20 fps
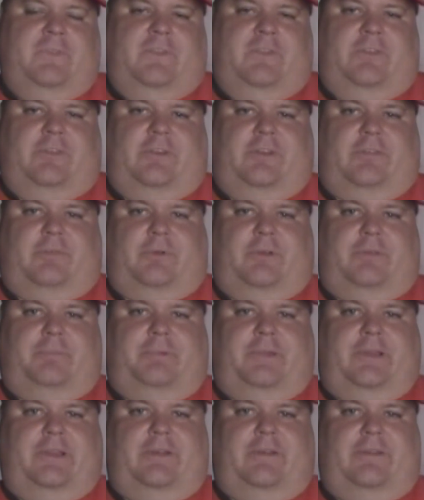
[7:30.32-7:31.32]

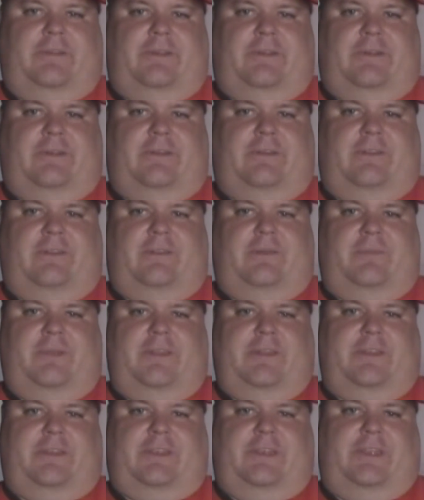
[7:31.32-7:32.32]
Southwest pattern there. And then, I
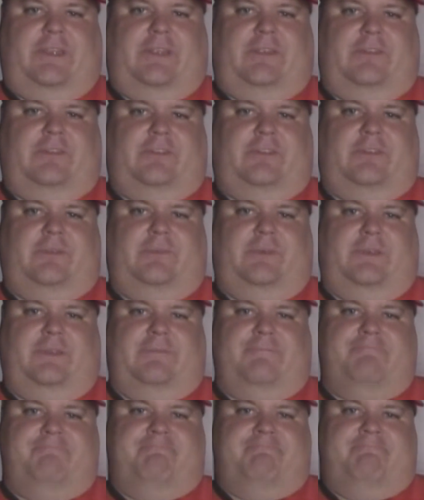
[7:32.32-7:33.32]
mean, the Kings, I
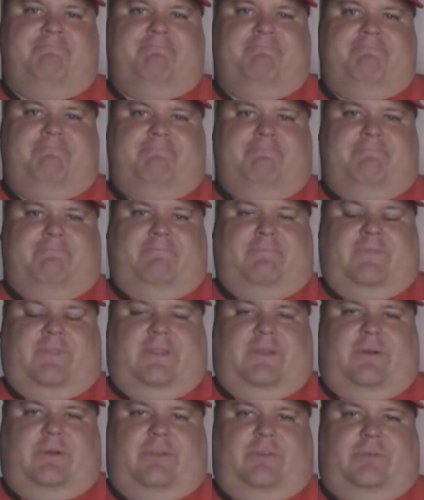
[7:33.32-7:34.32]
mean,
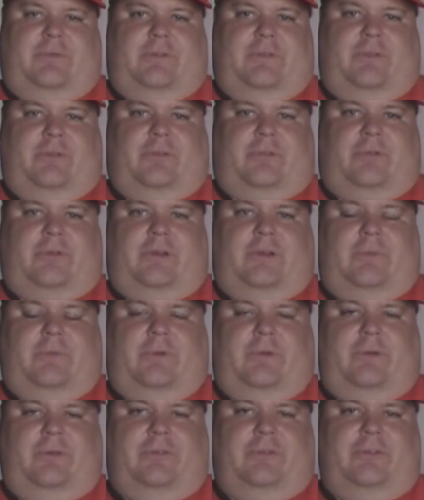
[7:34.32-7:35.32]
they always wear those Crown
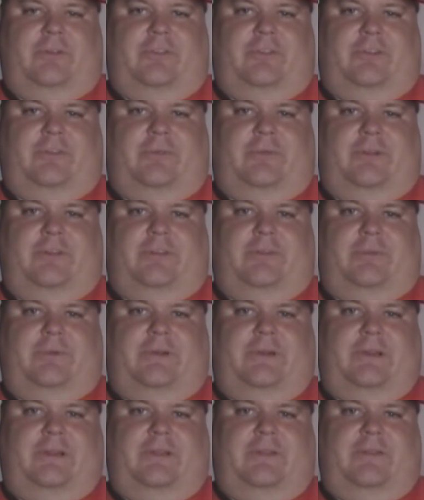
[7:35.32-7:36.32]
Royal jerseys once in a
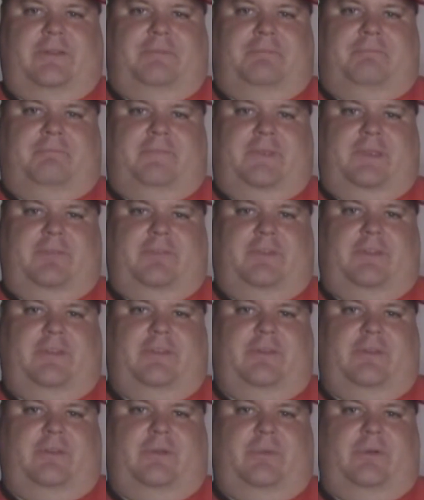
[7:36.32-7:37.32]
while, and even
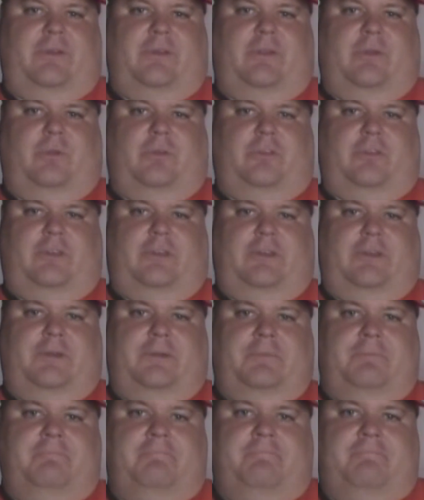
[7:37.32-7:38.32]
then they're going to wear those
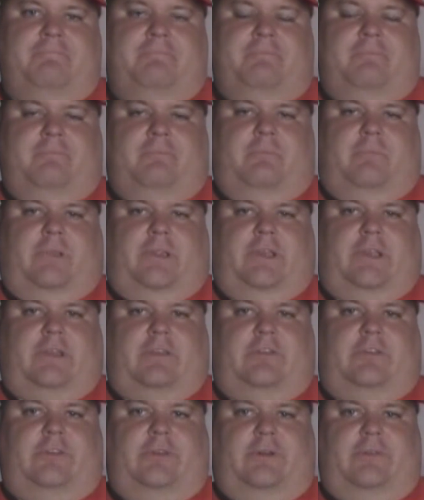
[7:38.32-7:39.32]
uh, black
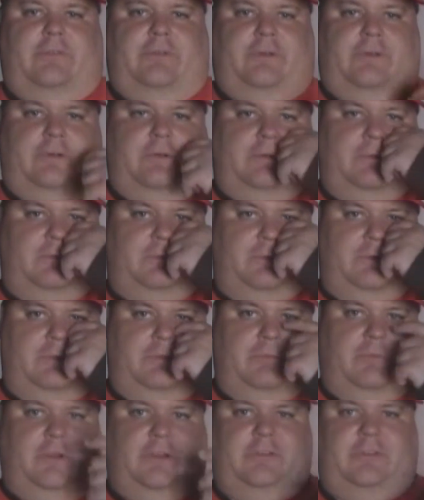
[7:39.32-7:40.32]
and silver
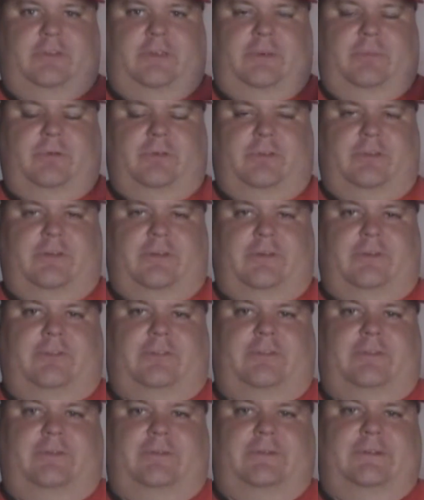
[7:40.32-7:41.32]
when Gretzky was there.
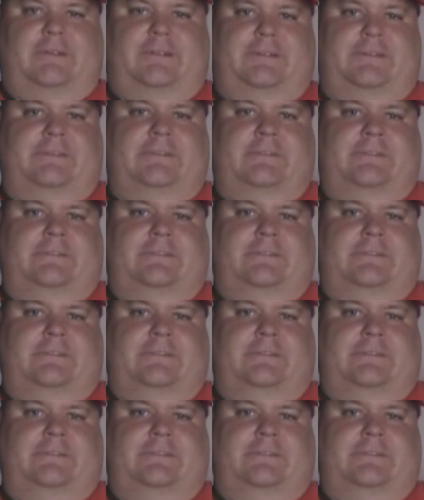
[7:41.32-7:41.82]
So, uh,